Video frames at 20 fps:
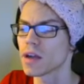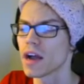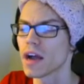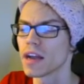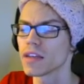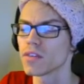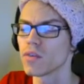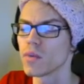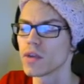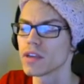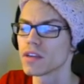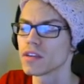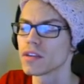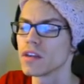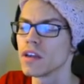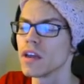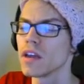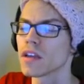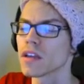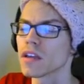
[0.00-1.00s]
kind that we
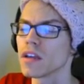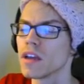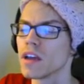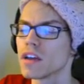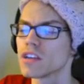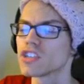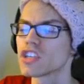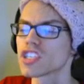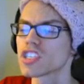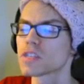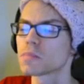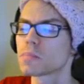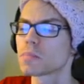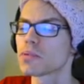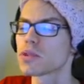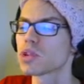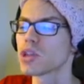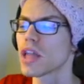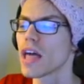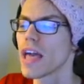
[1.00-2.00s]
can just
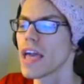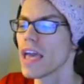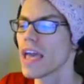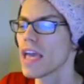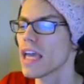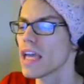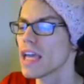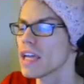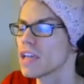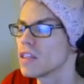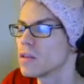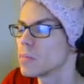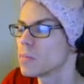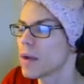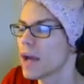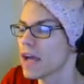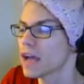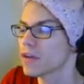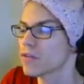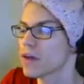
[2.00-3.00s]
play in the
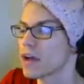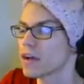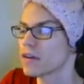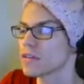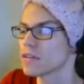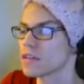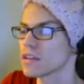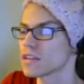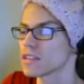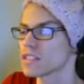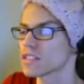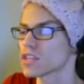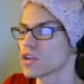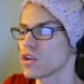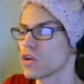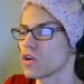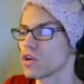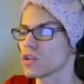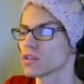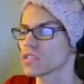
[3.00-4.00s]
background of this at
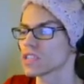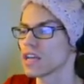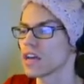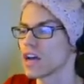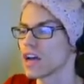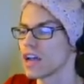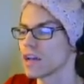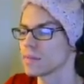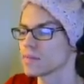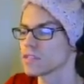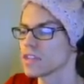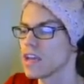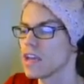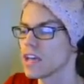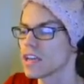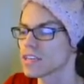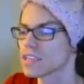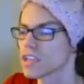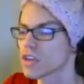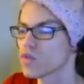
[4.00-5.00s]
all times,
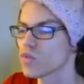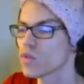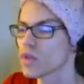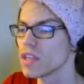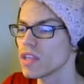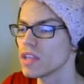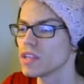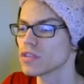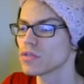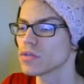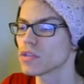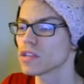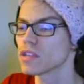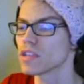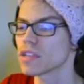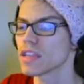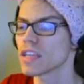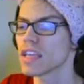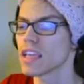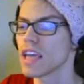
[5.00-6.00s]
because I really do think
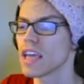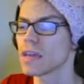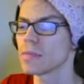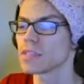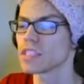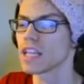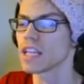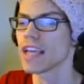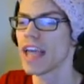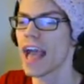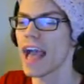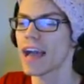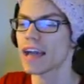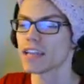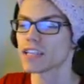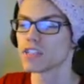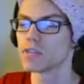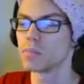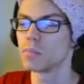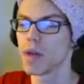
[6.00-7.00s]
that the game is like at
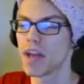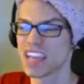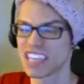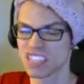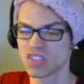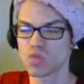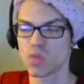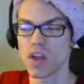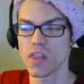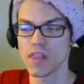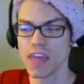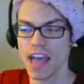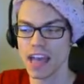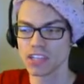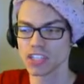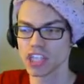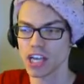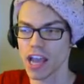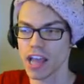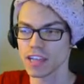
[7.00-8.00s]
its best when that
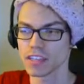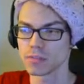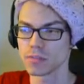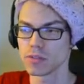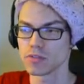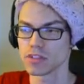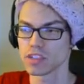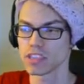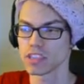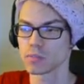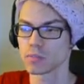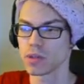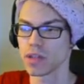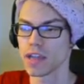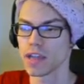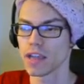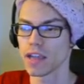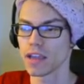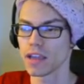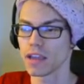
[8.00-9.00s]
jazz music is
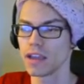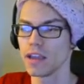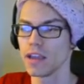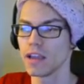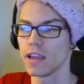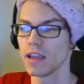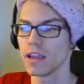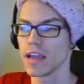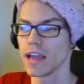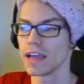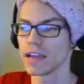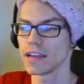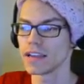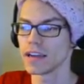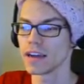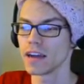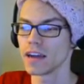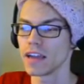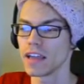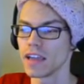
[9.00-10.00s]
playing, and
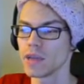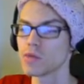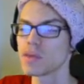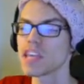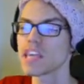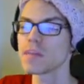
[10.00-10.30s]
uh, it would